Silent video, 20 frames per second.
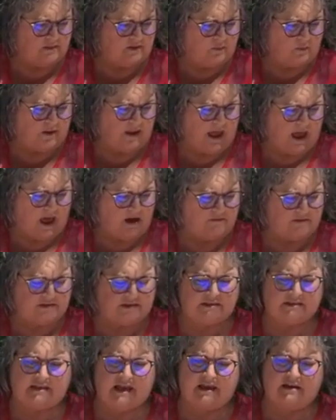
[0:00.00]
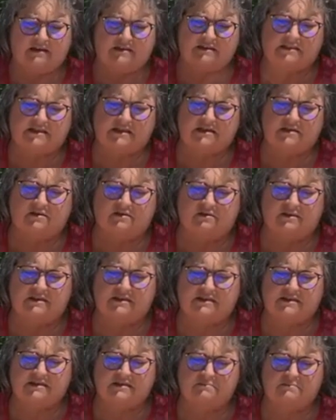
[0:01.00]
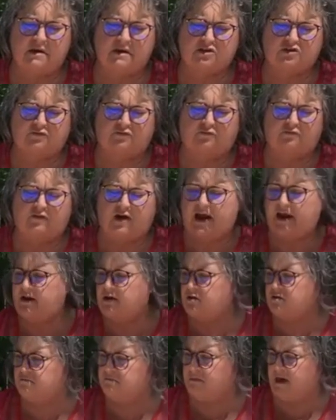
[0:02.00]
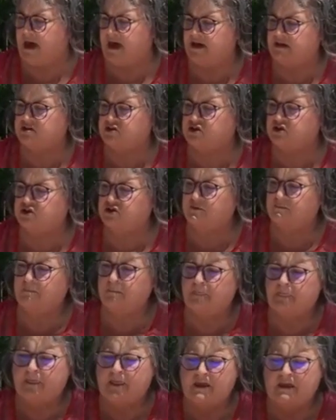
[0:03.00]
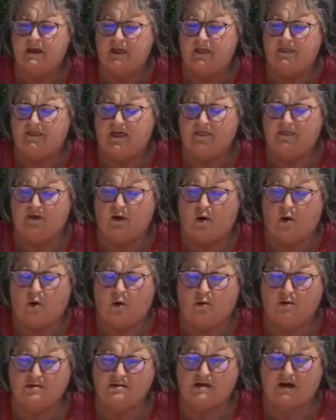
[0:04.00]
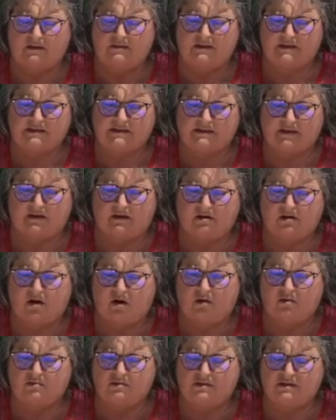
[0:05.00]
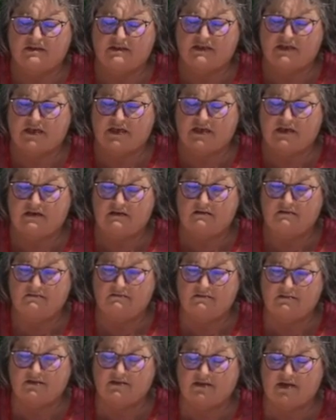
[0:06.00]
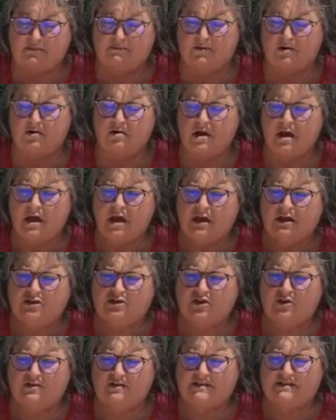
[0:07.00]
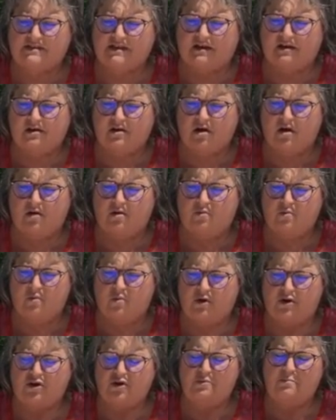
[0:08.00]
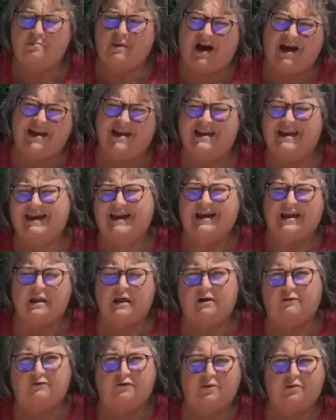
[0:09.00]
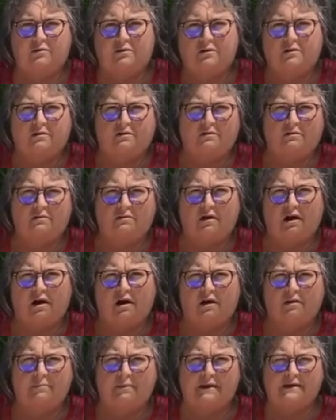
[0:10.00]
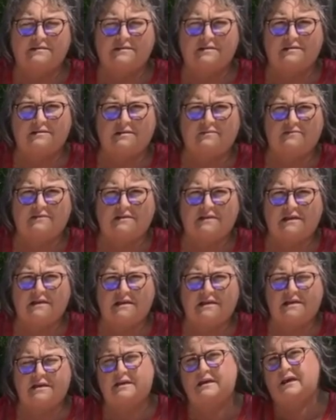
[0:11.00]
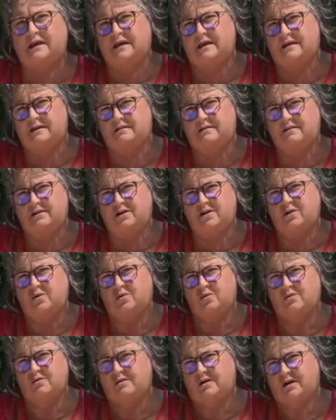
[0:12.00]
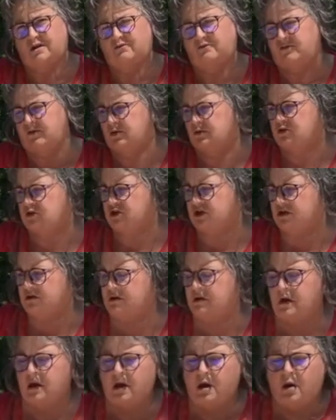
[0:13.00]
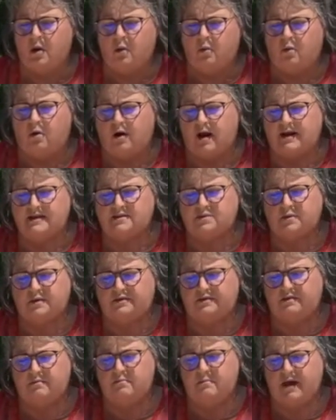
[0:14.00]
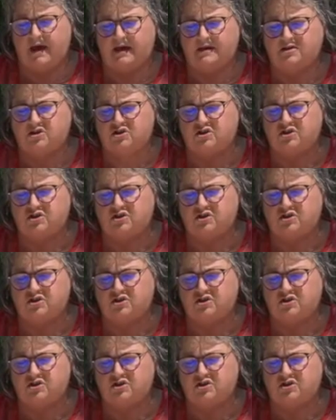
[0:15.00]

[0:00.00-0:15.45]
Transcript: that we have is a stainless steel. This is a much finer mesh than the holes on the silicone tea steeper. So the silicone one, you might get a few little pieces of tea in your infusion, whereas with the mesh